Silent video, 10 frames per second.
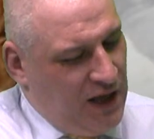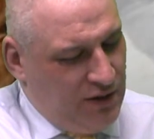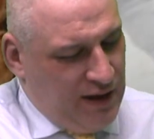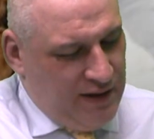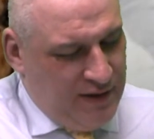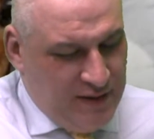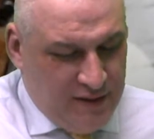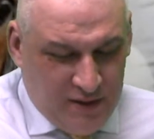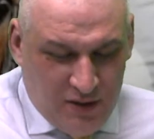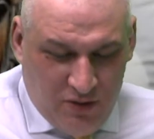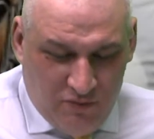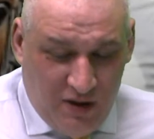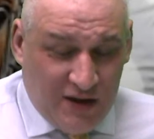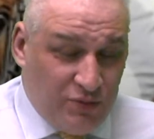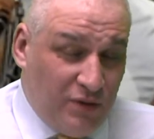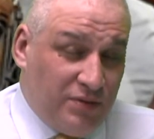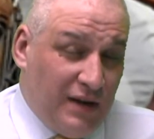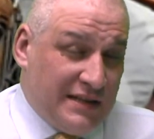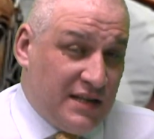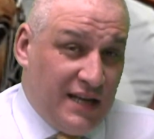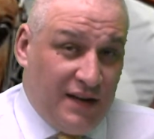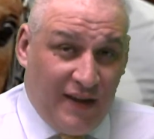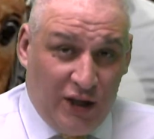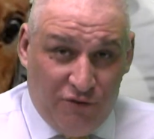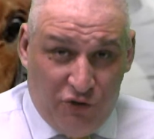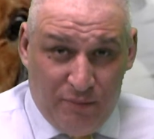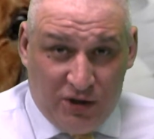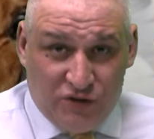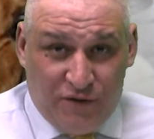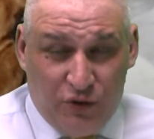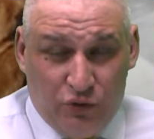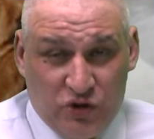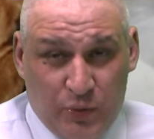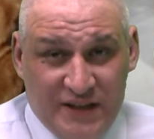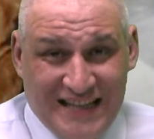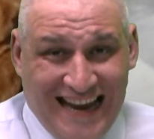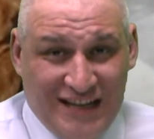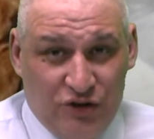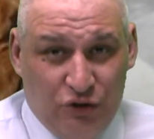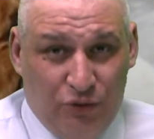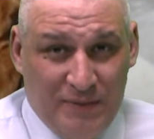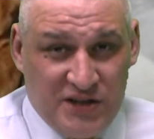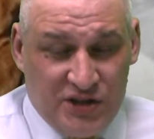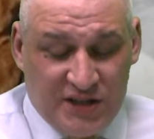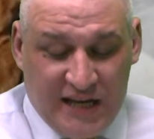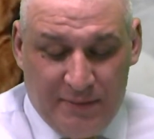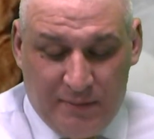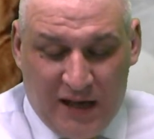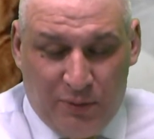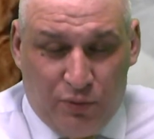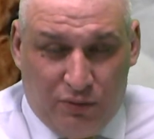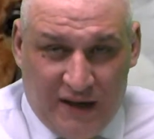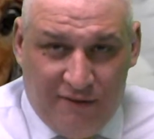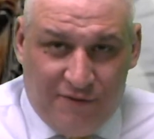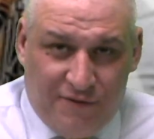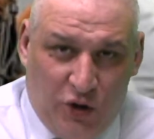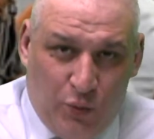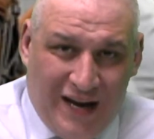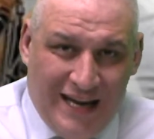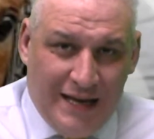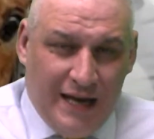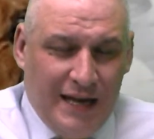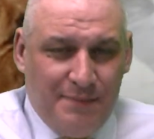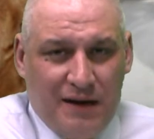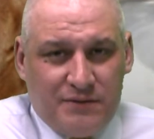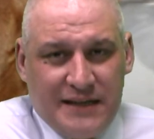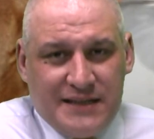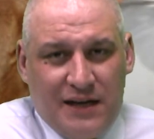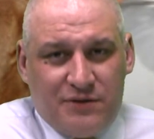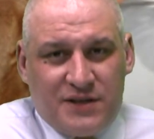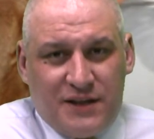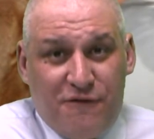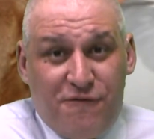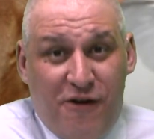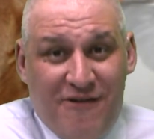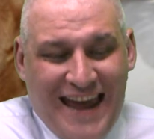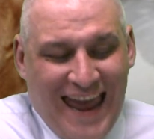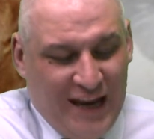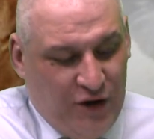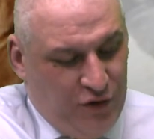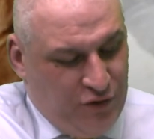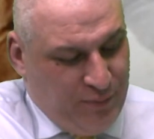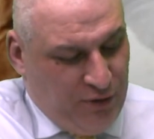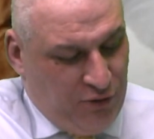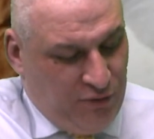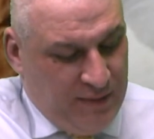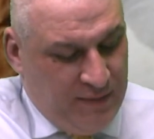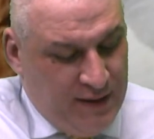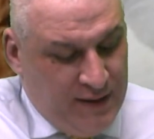OK. Right, well, as I said, thank you very much for your tweets and your messages. Keep them coming. We'll give you email details at the very end of the programme.